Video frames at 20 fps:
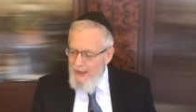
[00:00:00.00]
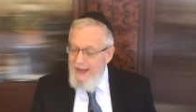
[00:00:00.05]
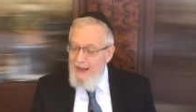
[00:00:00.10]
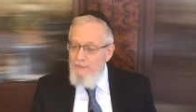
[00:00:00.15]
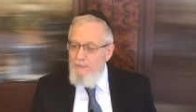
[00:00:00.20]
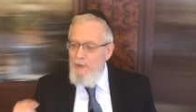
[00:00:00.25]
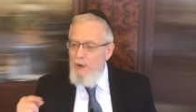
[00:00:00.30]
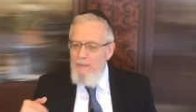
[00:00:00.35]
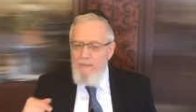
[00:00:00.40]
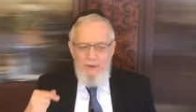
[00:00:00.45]

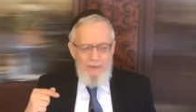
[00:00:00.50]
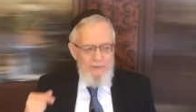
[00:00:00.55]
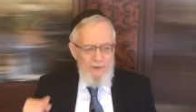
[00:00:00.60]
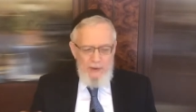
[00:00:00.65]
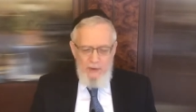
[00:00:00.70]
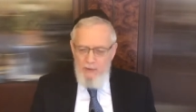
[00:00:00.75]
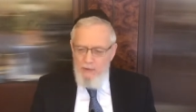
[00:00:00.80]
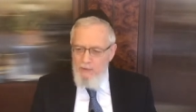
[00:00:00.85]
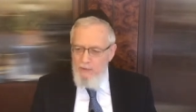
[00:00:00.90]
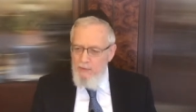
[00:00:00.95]
Avram
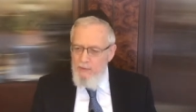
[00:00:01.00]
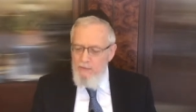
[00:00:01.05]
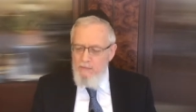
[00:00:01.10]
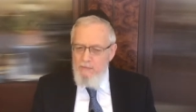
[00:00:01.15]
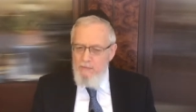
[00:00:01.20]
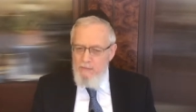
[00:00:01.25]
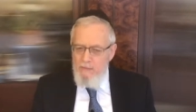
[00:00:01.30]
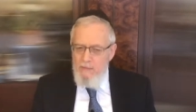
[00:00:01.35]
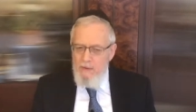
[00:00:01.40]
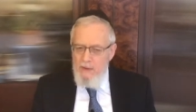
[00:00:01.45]
Avinu,
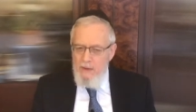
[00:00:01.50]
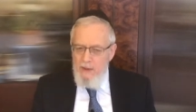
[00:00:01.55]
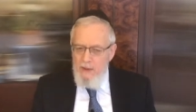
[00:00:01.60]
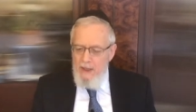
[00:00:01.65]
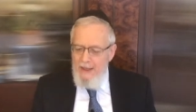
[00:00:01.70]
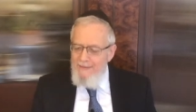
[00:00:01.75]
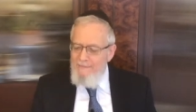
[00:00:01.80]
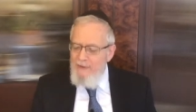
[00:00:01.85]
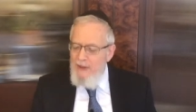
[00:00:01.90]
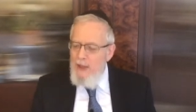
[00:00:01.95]

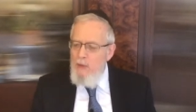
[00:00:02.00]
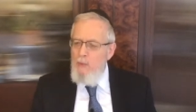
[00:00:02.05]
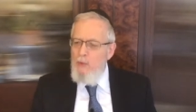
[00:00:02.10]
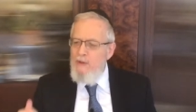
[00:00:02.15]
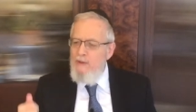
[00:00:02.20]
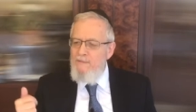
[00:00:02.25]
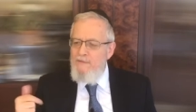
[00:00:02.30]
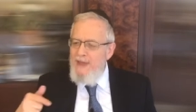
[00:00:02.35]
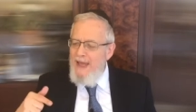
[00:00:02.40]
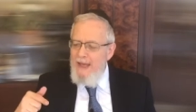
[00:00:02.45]
if he
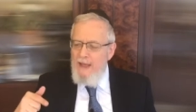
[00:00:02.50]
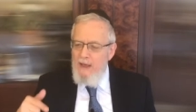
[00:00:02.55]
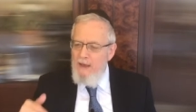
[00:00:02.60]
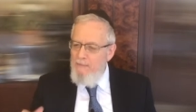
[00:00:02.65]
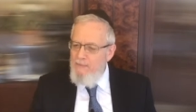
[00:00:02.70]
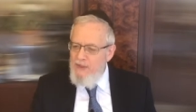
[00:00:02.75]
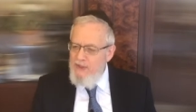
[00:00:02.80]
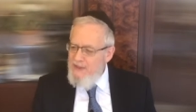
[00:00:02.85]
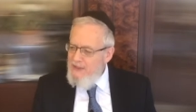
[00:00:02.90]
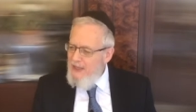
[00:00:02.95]
wouldn't have taken
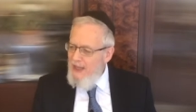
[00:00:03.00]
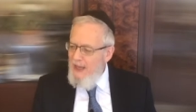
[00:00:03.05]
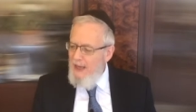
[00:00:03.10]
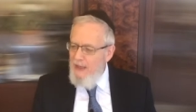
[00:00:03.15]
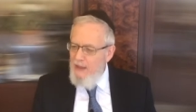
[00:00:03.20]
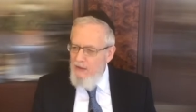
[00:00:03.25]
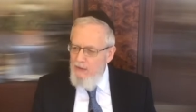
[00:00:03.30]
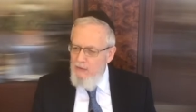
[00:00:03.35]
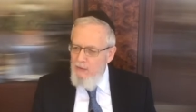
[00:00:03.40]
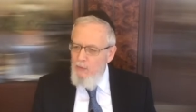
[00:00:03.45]
up the
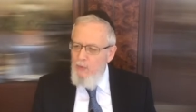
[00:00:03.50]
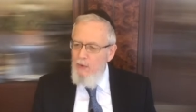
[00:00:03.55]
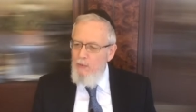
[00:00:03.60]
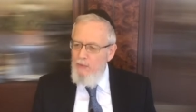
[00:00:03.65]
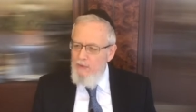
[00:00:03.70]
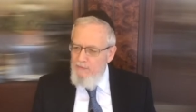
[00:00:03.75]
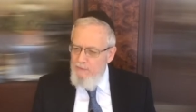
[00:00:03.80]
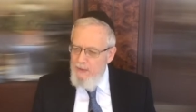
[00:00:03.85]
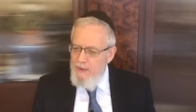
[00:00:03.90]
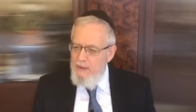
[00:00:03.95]
slack, what
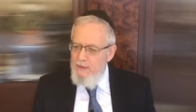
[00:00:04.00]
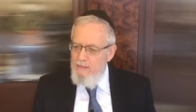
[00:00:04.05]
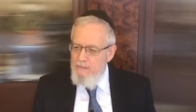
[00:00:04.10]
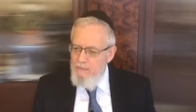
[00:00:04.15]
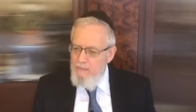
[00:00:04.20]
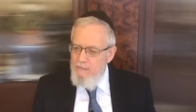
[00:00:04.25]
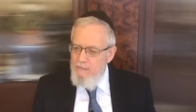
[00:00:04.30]
would have been?